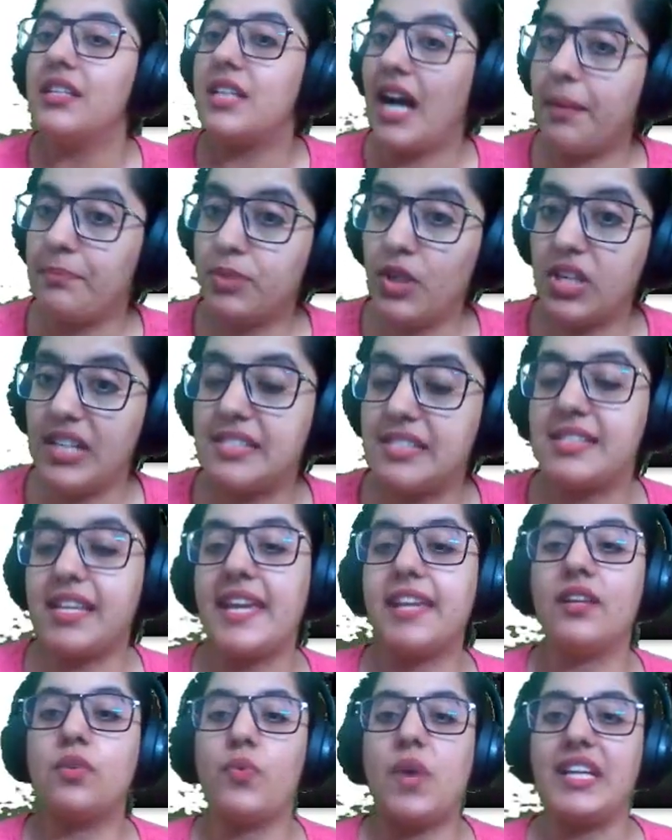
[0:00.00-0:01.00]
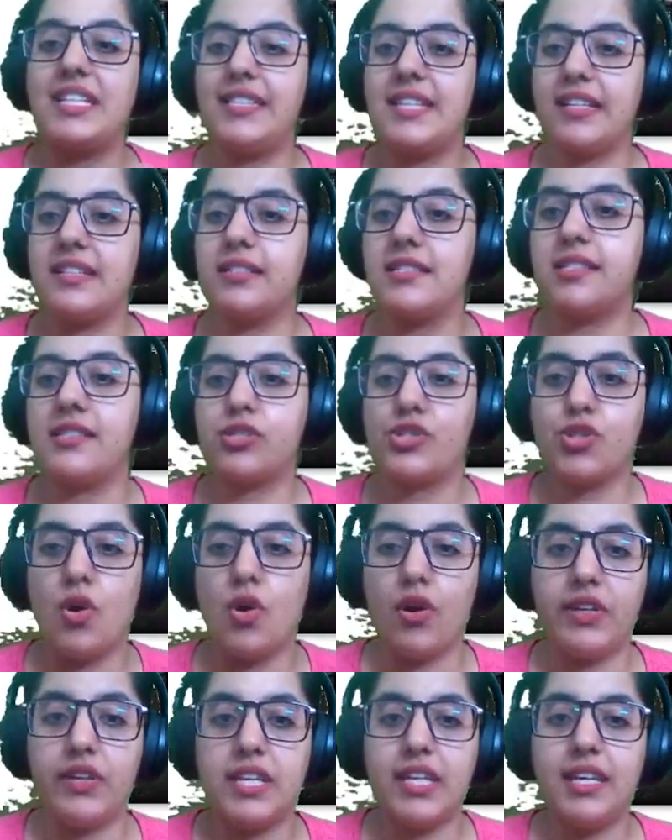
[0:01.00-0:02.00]
Abdul is saying writing the
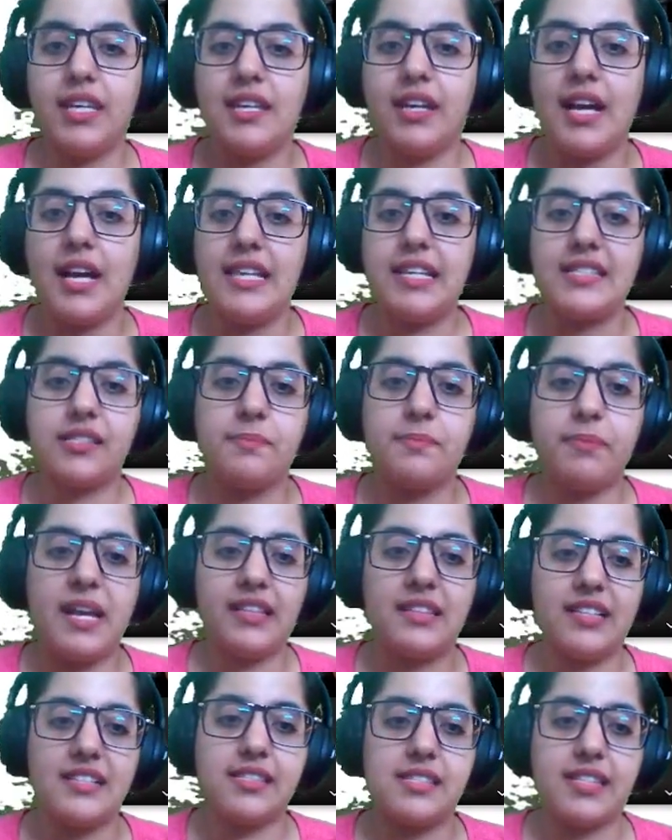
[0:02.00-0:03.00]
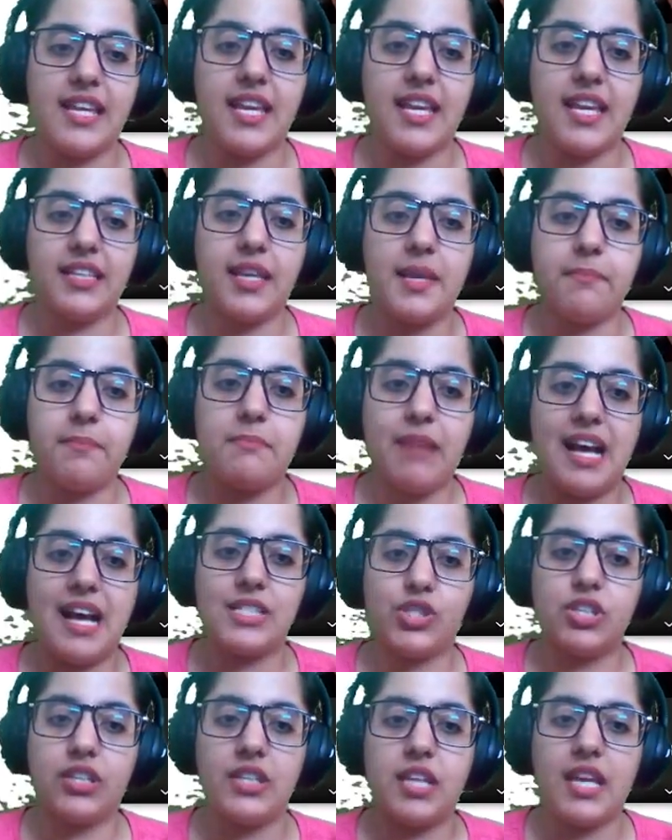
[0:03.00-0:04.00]
story. Elizabeth is saying
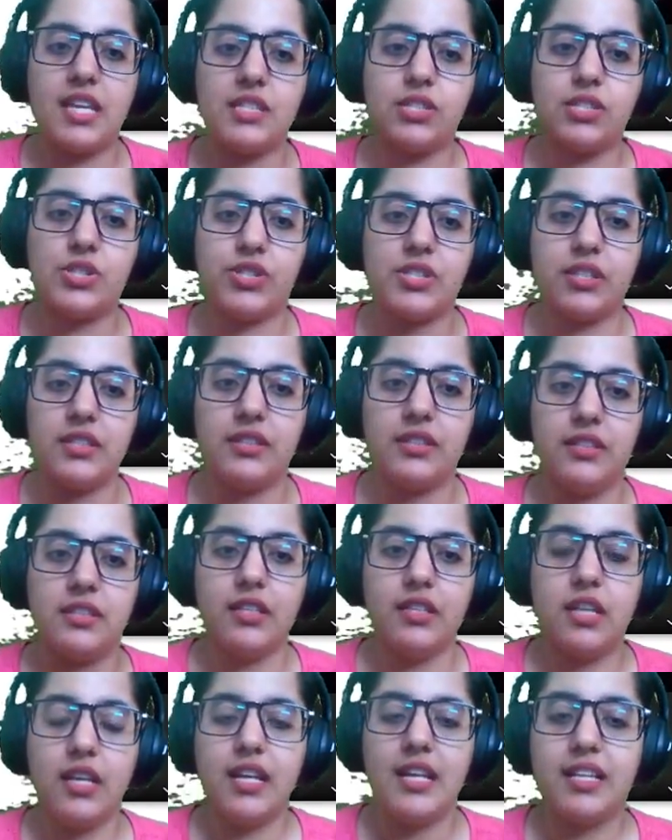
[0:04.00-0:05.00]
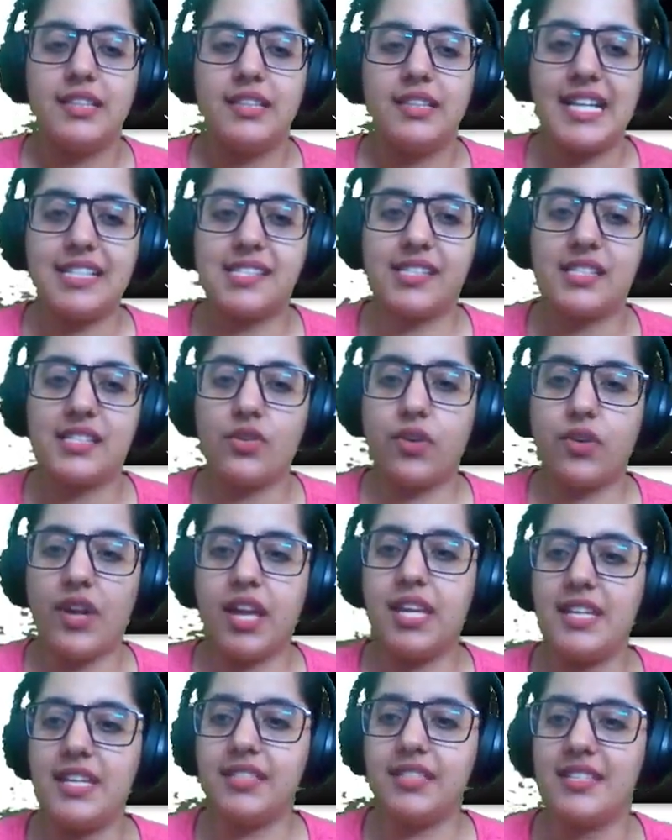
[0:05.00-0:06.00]
imagination. That's
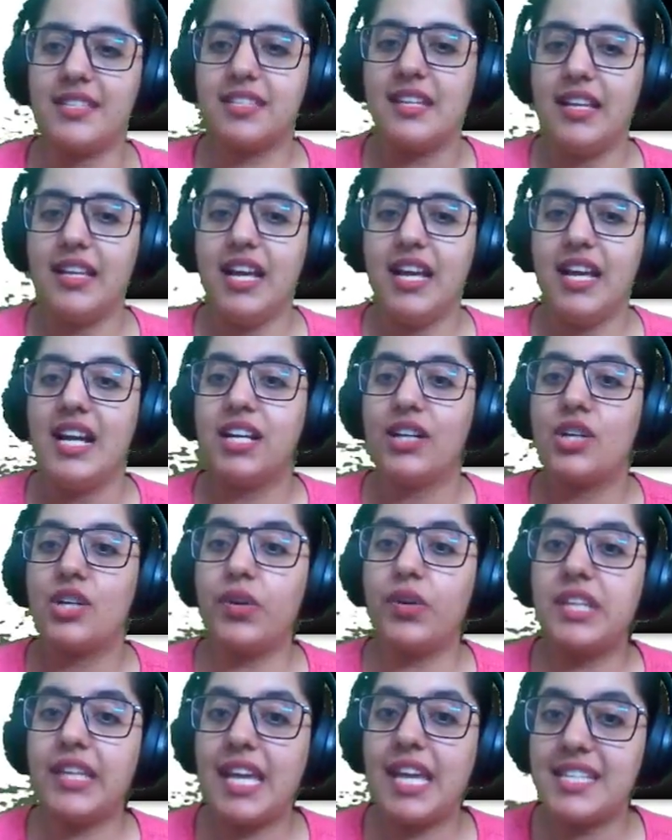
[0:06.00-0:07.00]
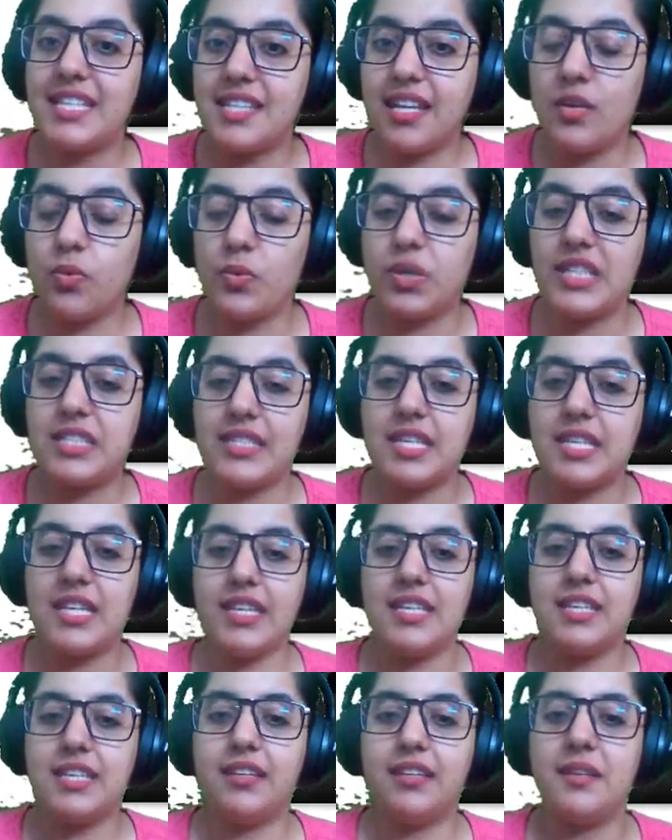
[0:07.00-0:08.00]
great.
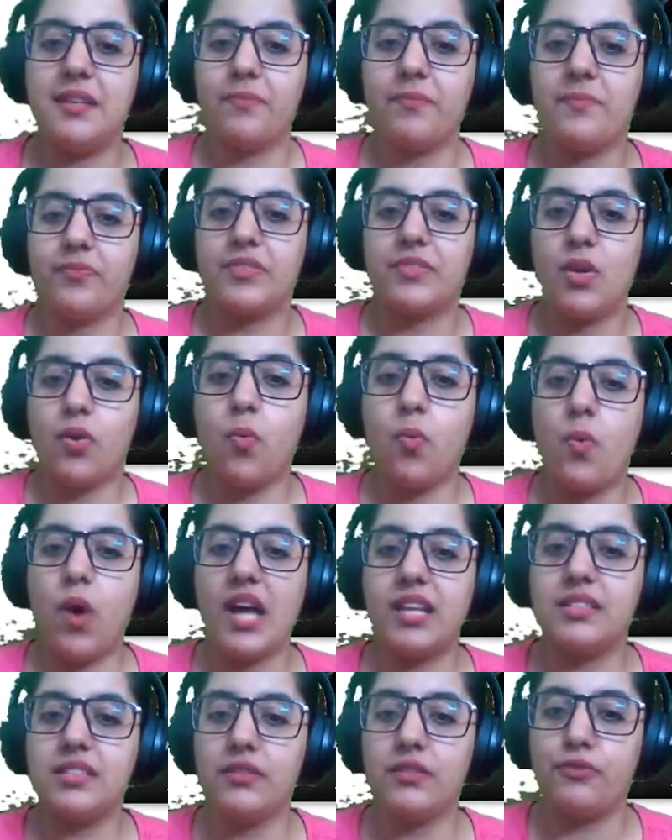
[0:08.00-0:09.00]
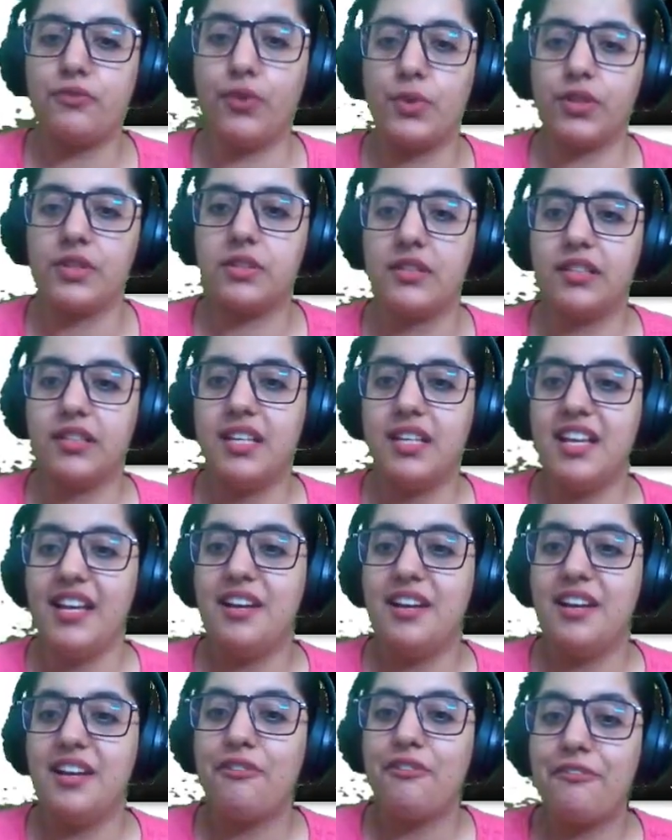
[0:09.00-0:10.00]
Creativity. Wonderful.
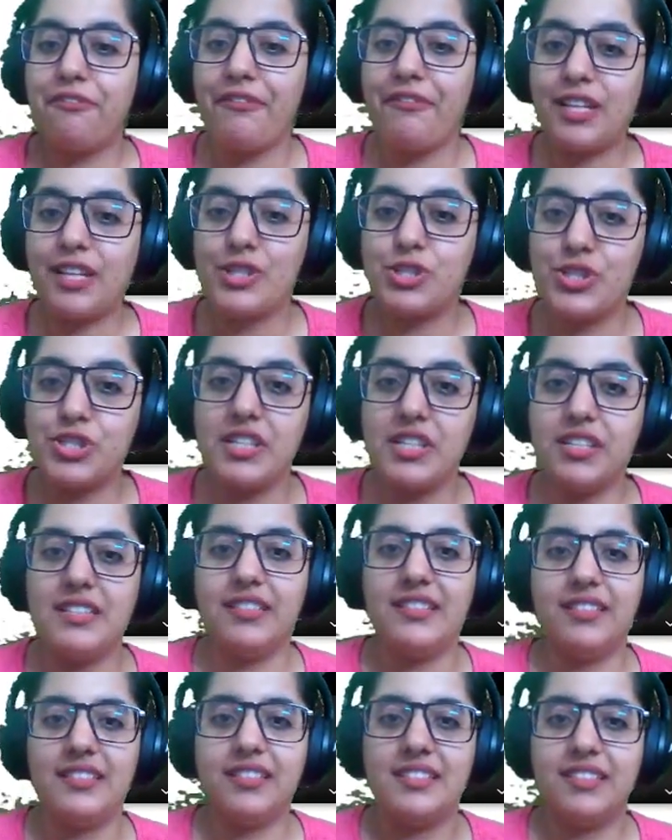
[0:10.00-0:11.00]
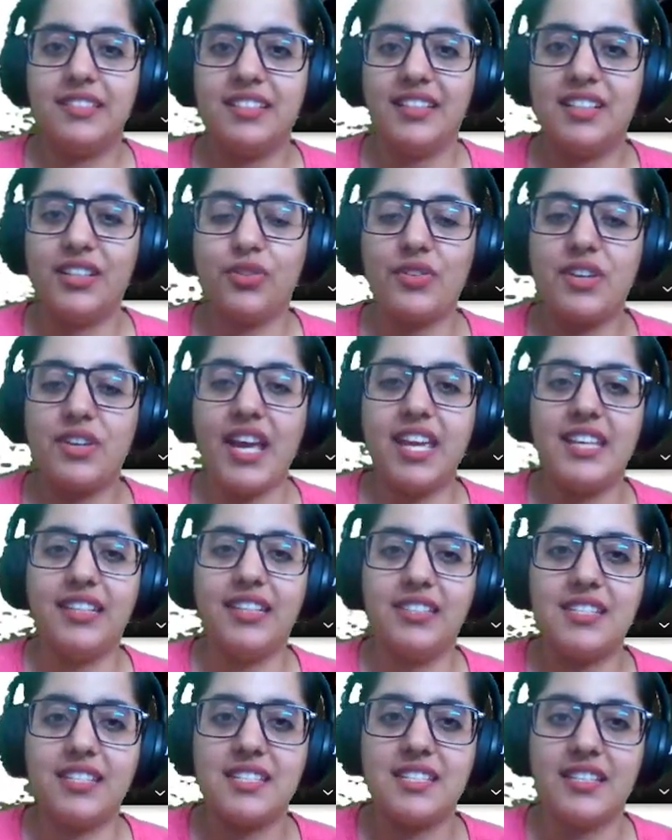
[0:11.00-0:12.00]
Fiction. Great.